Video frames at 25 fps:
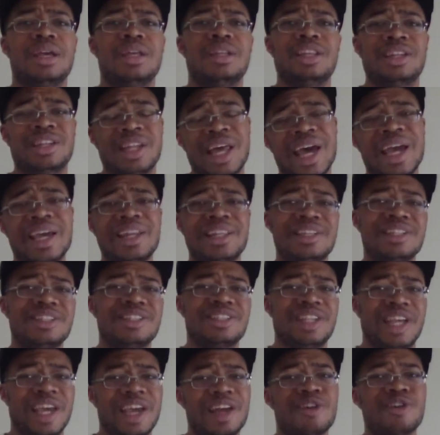the
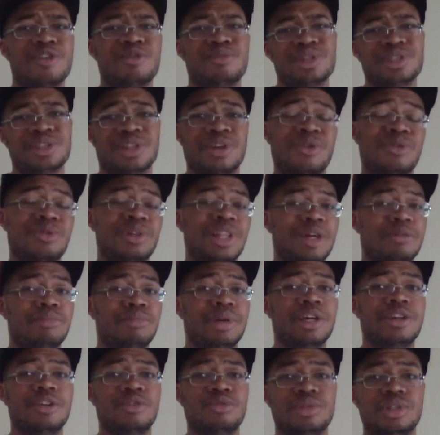90s era was a whole
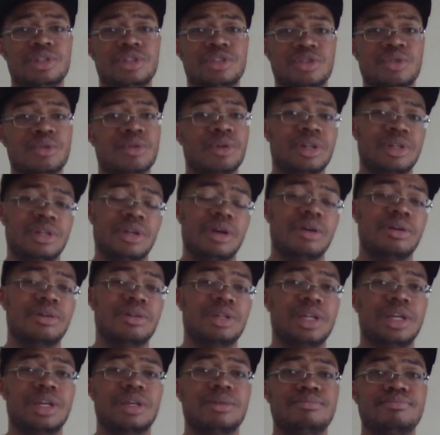better with Jordan and all
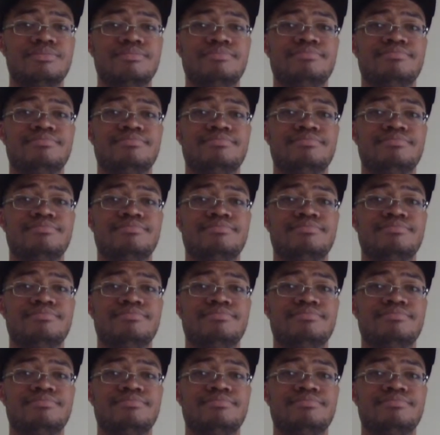that.